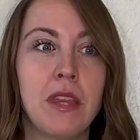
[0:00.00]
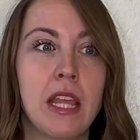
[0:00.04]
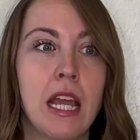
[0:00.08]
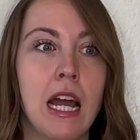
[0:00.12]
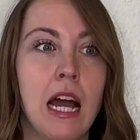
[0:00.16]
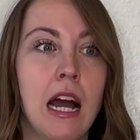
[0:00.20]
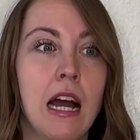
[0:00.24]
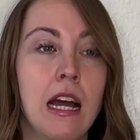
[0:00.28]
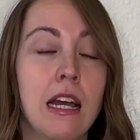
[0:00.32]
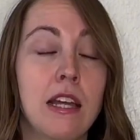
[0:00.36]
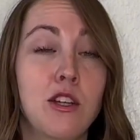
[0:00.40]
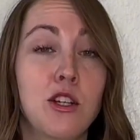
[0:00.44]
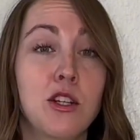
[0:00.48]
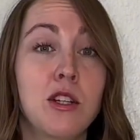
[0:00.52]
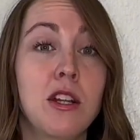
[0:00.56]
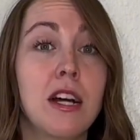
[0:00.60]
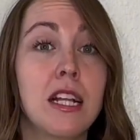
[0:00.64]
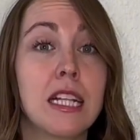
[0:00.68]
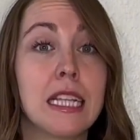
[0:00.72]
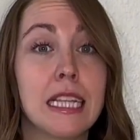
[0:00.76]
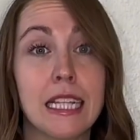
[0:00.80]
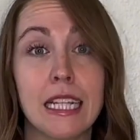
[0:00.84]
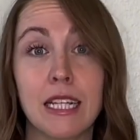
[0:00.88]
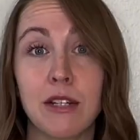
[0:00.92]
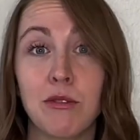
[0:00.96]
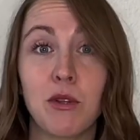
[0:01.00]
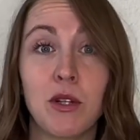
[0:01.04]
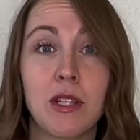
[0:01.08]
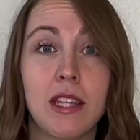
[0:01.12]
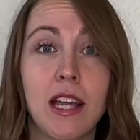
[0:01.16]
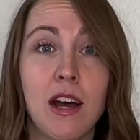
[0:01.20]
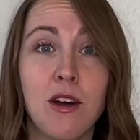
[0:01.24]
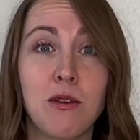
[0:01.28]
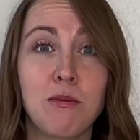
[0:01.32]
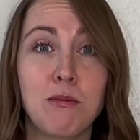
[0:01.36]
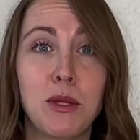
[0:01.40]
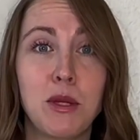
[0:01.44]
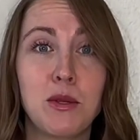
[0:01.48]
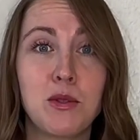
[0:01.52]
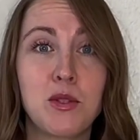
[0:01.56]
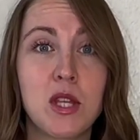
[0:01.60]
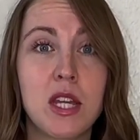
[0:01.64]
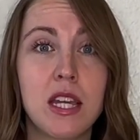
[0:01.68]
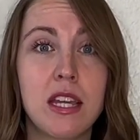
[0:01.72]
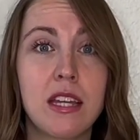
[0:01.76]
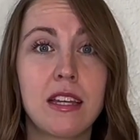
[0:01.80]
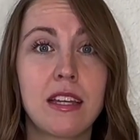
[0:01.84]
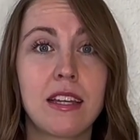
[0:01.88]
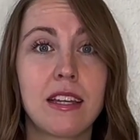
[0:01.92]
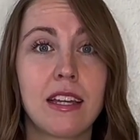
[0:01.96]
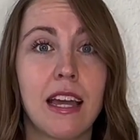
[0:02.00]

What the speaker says: I could not live without music,